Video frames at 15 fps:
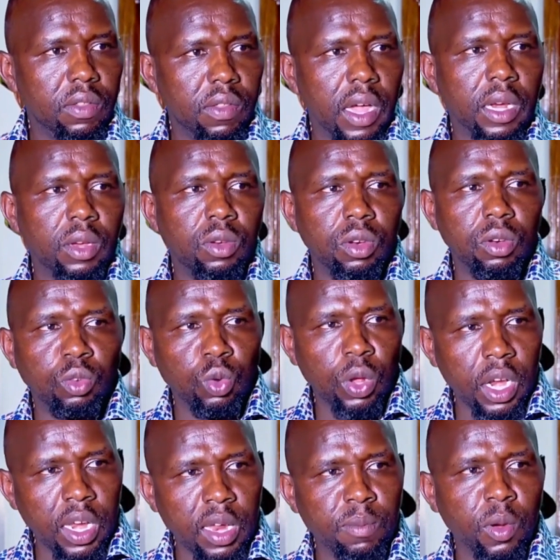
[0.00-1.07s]
that to
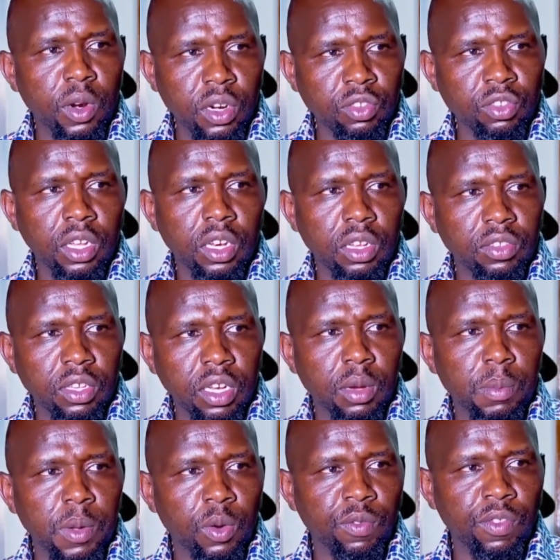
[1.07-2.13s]
enable
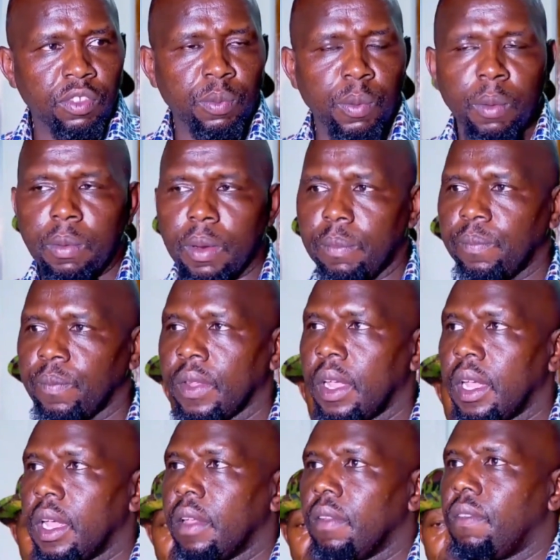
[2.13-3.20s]
settlement of this problem.
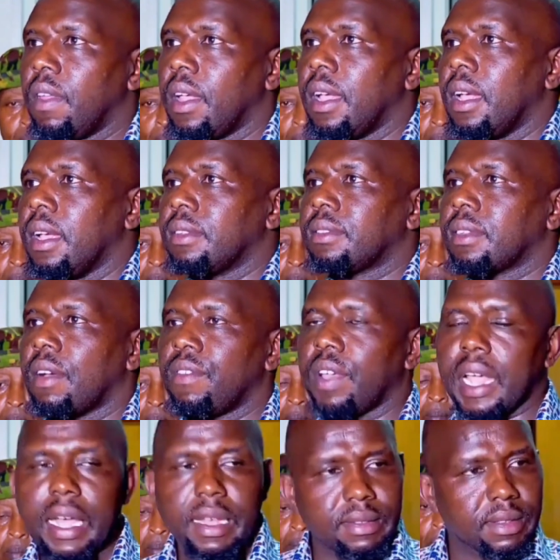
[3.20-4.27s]
The
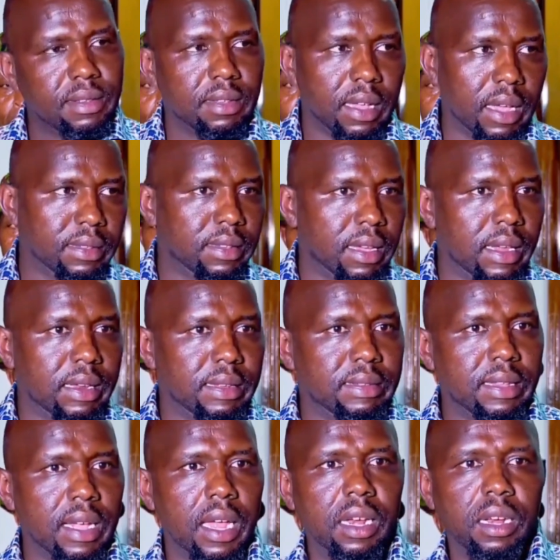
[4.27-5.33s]
surveyors, as I
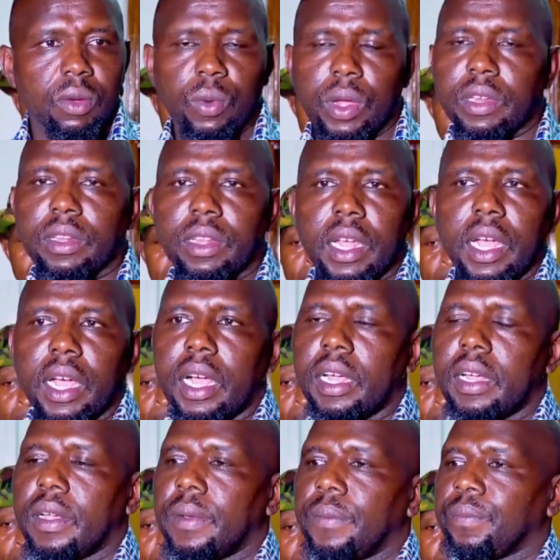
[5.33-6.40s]
understand, went there
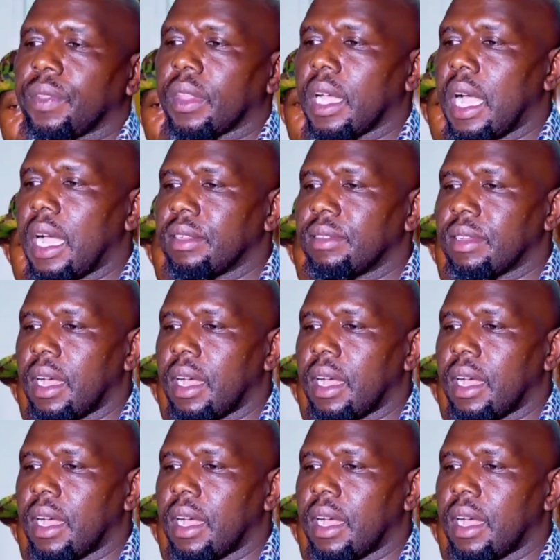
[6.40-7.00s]
as